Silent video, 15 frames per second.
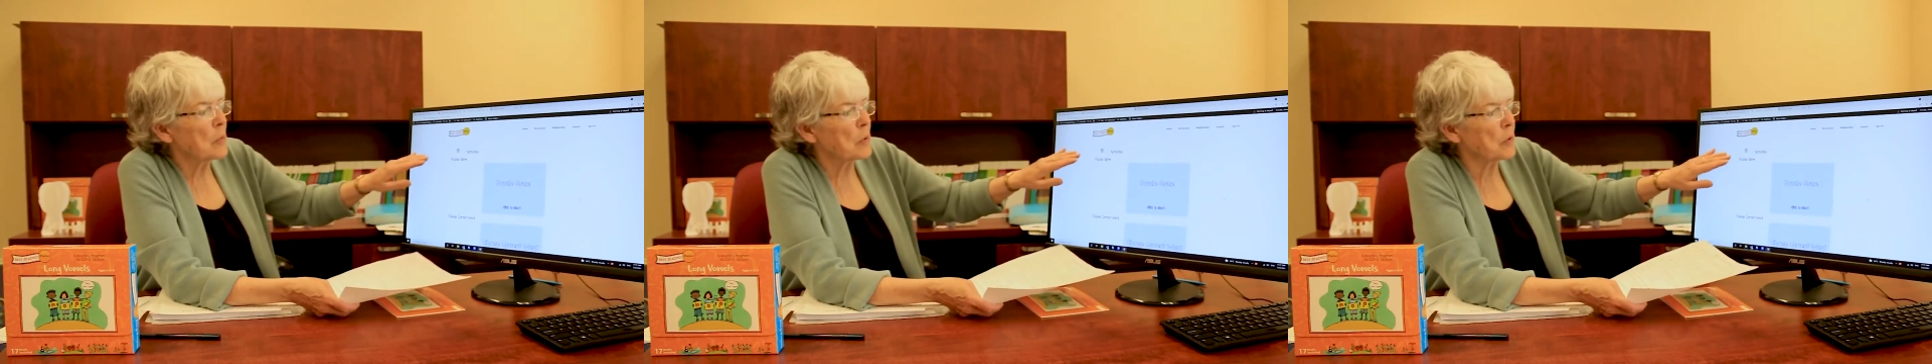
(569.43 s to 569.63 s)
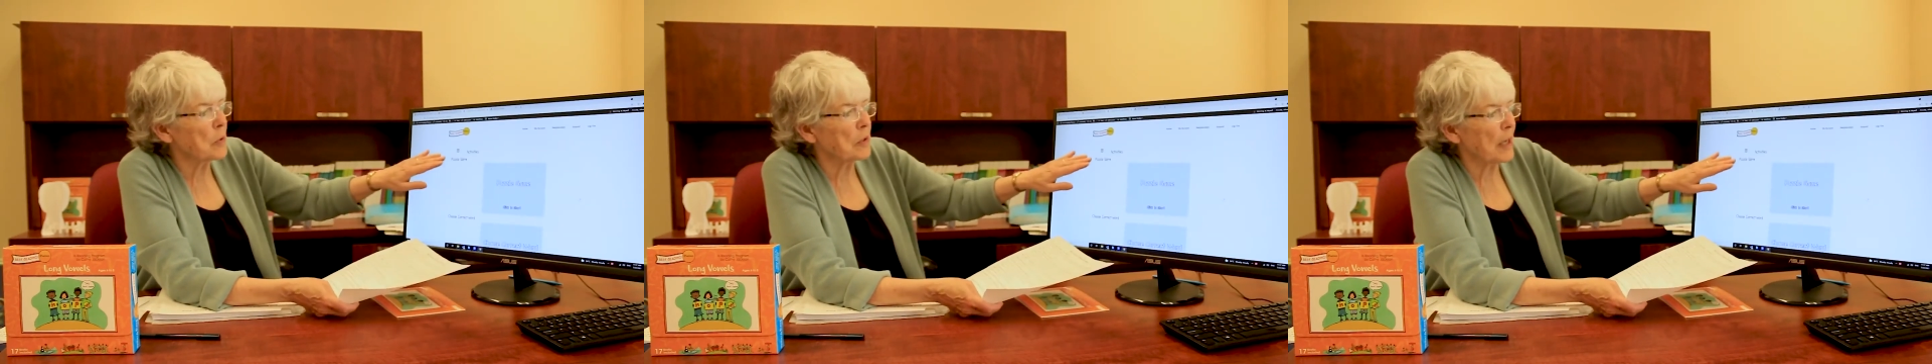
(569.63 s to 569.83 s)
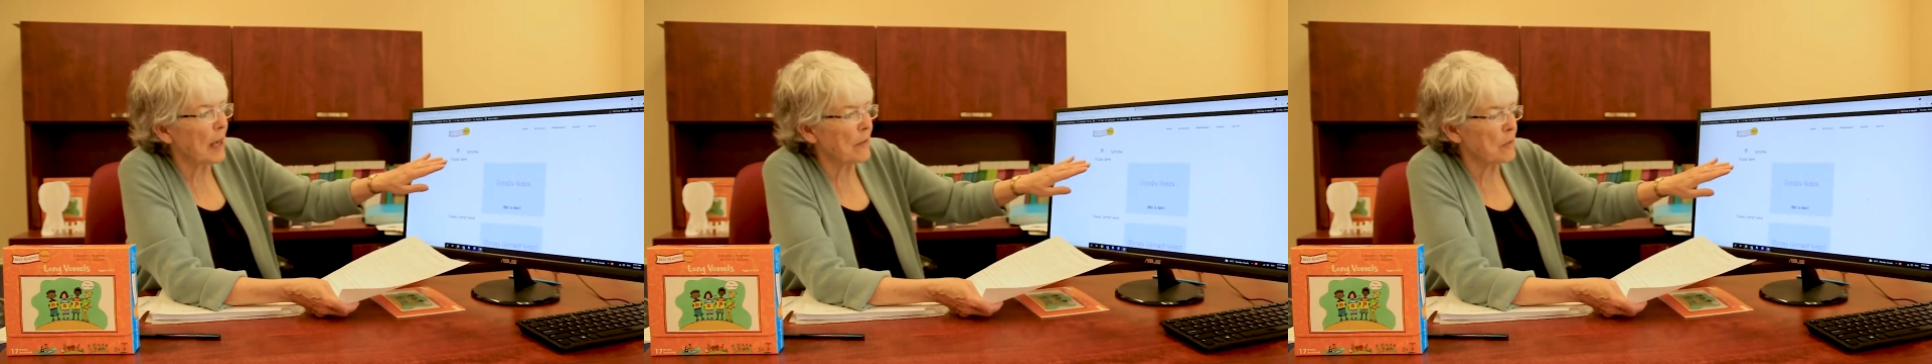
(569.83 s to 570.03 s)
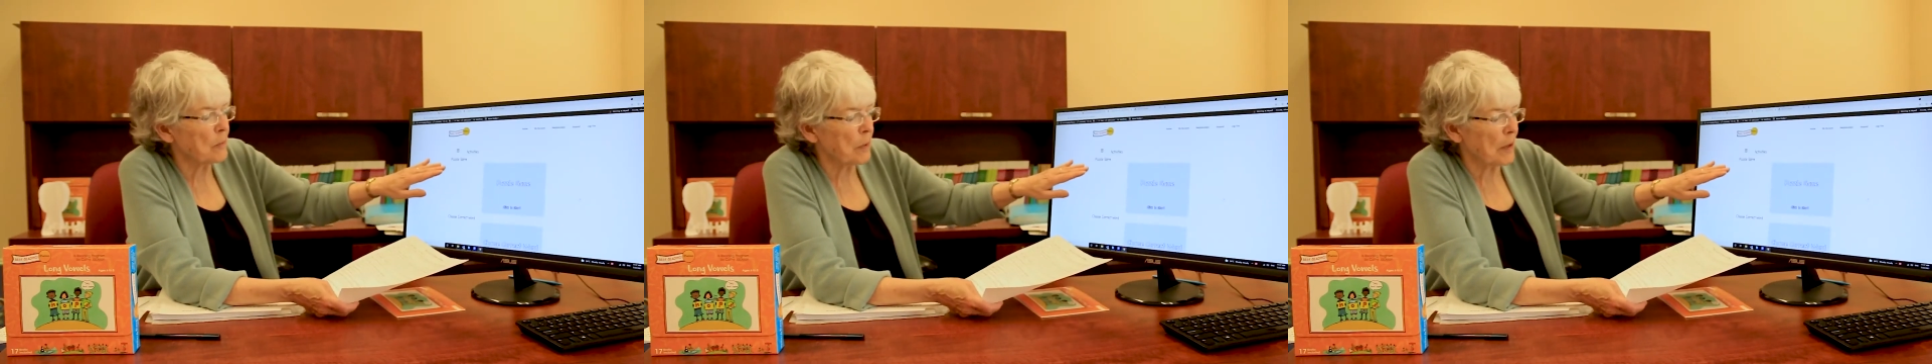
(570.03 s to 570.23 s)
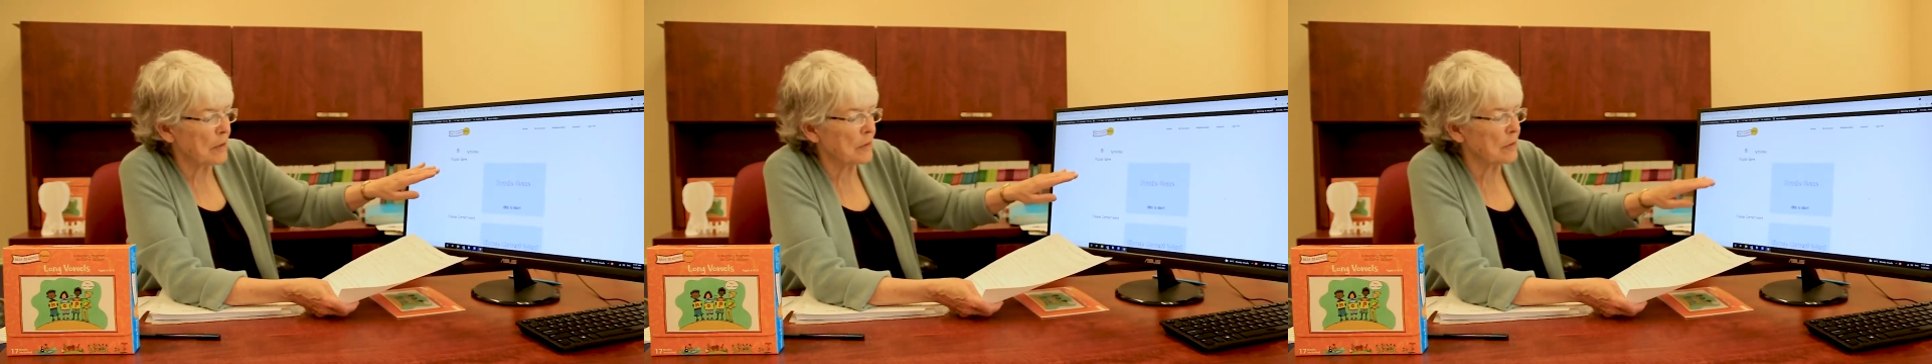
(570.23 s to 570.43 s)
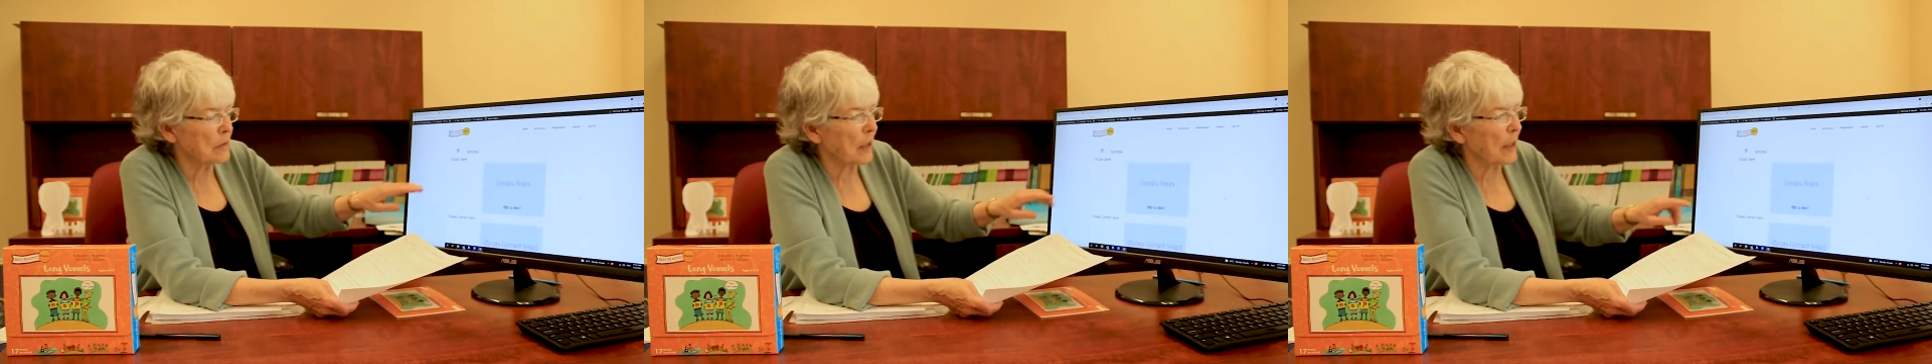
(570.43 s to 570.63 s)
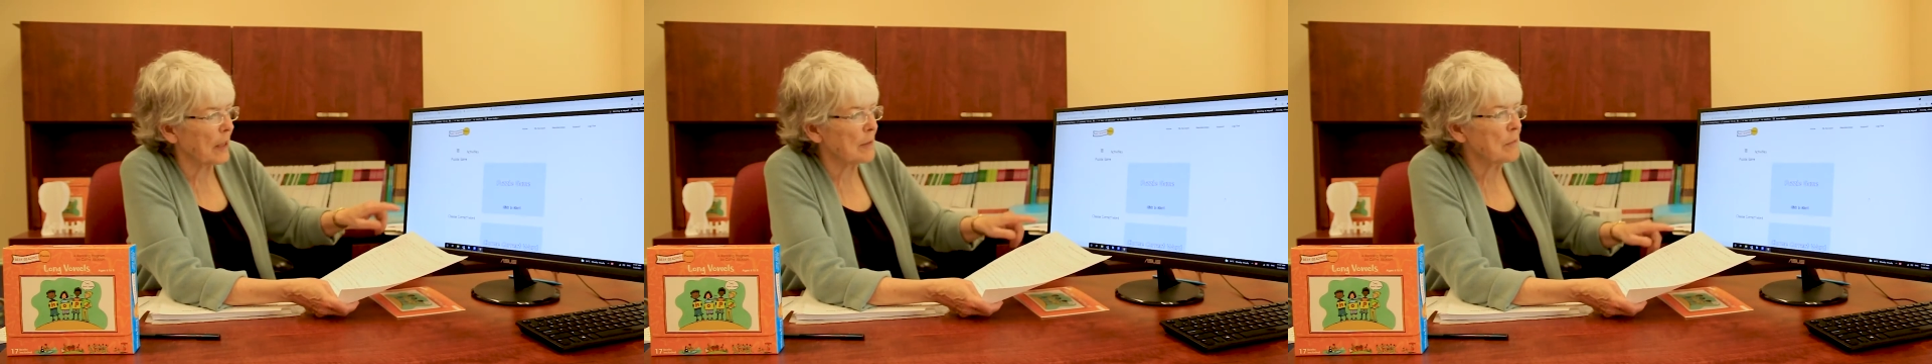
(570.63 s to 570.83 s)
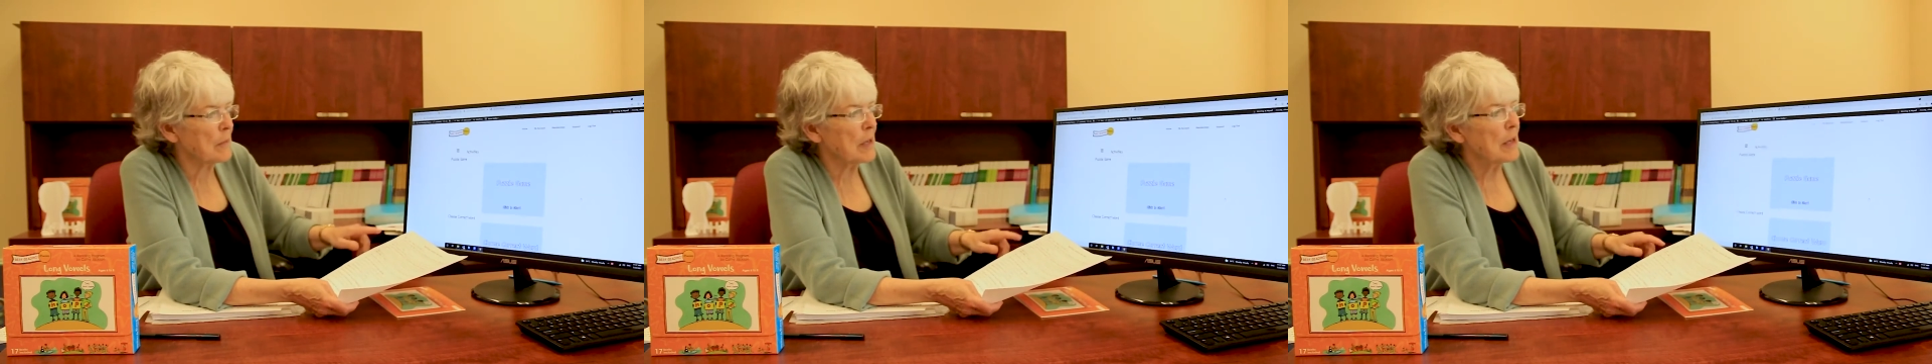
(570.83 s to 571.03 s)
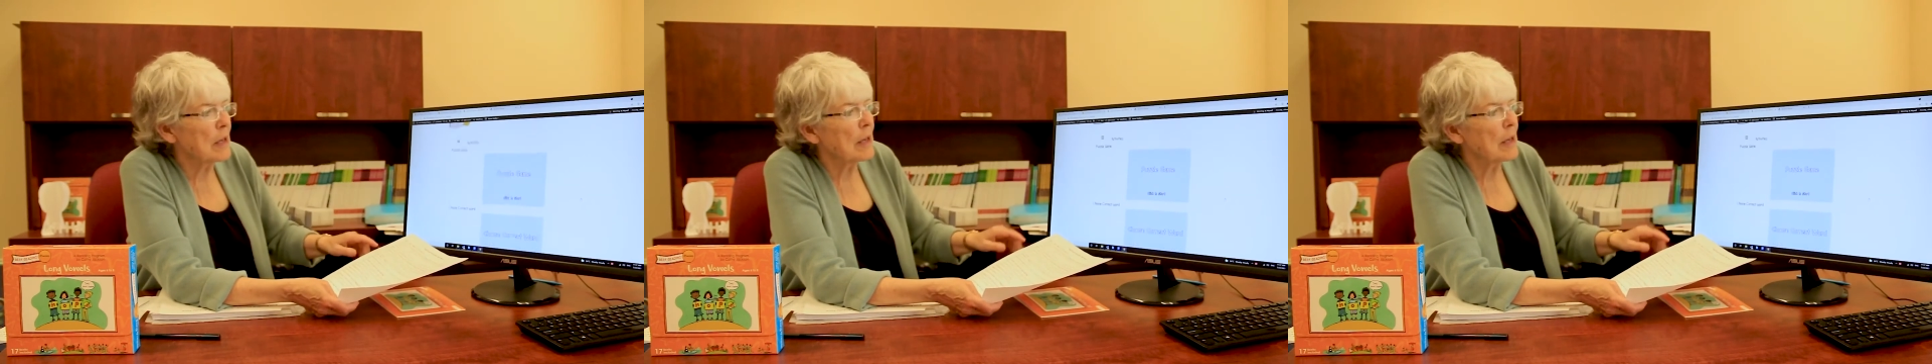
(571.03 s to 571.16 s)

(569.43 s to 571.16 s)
we're going to have the puzzle game,